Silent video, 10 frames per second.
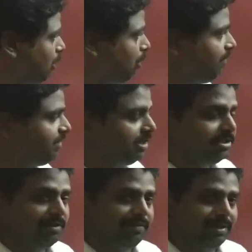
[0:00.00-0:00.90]
coefficients
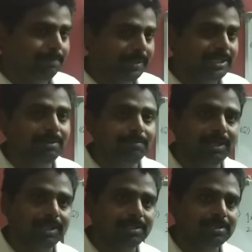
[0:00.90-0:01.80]
are very big
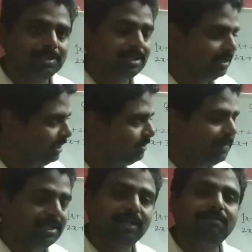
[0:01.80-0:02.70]
numbers, this
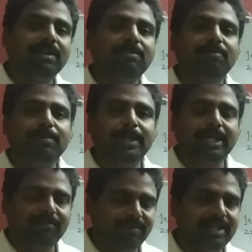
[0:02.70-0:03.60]
method will
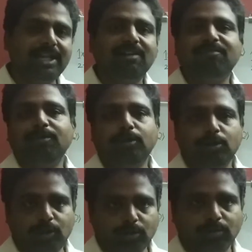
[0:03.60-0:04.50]
be very helpful
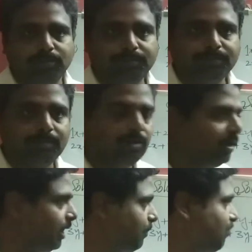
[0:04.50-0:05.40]
to you.
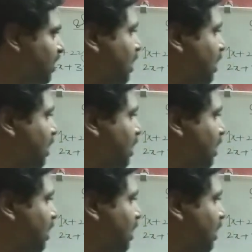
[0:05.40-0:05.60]
Okay,